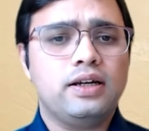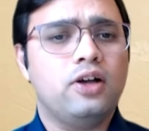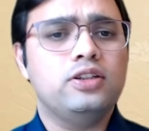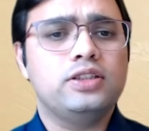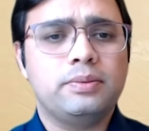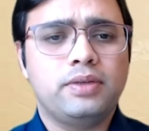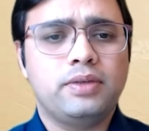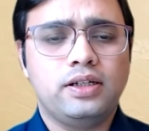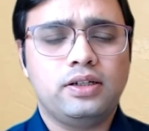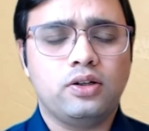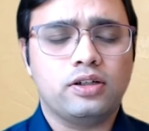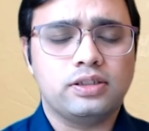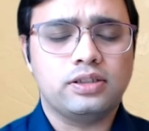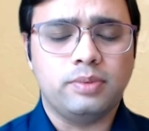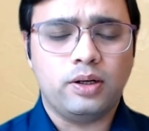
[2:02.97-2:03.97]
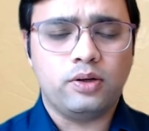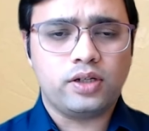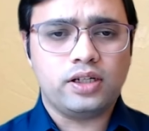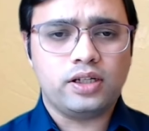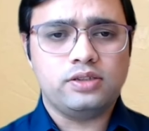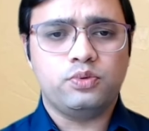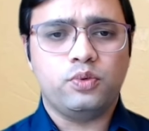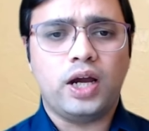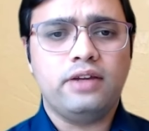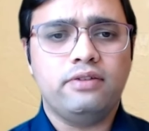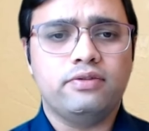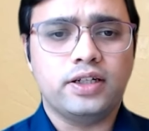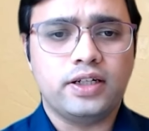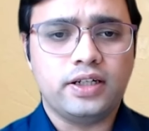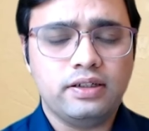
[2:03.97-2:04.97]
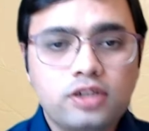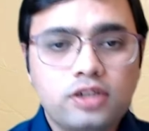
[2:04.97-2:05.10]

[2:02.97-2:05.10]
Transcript: concept he talks about is why worry.